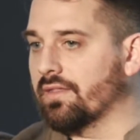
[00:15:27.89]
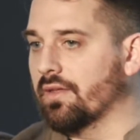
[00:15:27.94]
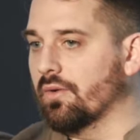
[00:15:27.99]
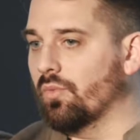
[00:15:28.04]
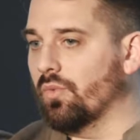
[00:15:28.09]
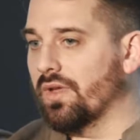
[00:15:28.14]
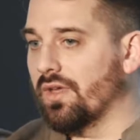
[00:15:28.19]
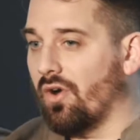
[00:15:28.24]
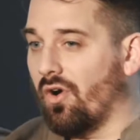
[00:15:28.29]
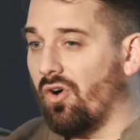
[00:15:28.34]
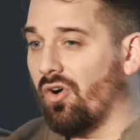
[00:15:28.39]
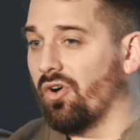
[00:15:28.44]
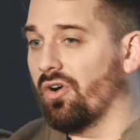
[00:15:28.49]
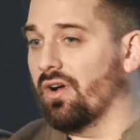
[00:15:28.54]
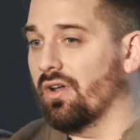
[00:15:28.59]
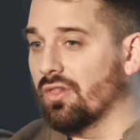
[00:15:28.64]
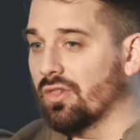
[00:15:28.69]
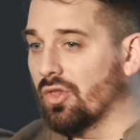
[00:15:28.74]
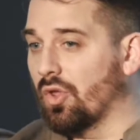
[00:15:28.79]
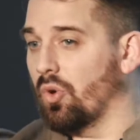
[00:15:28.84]
that we are
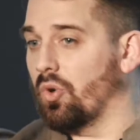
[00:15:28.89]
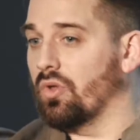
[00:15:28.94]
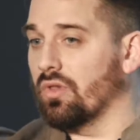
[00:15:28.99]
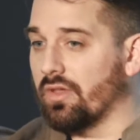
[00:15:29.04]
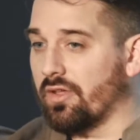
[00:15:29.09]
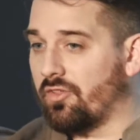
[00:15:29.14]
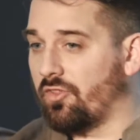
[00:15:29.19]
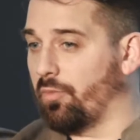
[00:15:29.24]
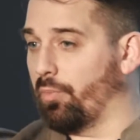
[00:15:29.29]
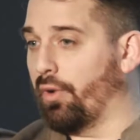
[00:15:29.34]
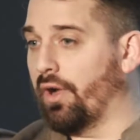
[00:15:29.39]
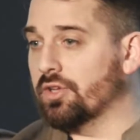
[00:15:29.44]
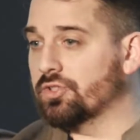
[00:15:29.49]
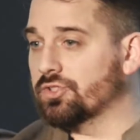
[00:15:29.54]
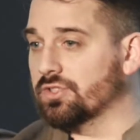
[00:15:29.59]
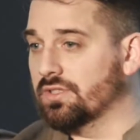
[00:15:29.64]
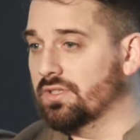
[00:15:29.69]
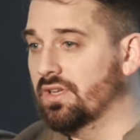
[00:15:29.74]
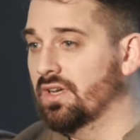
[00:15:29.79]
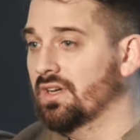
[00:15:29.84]
a local
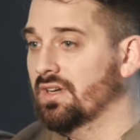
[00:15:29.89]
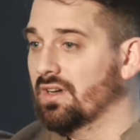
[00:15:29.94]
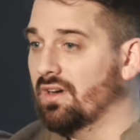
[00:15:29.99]
expression